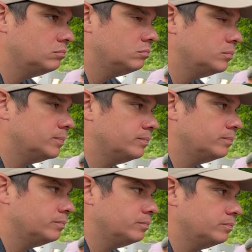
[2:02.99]

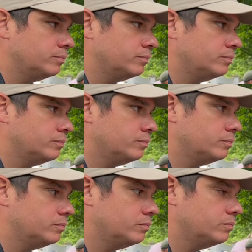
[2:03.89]

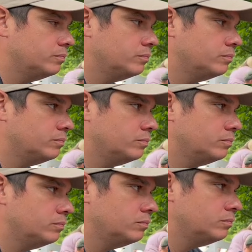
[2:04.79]

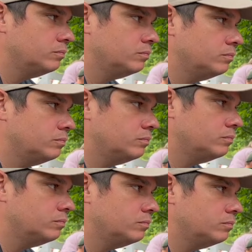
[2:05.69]

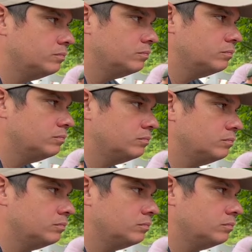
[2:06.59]
(not speaking)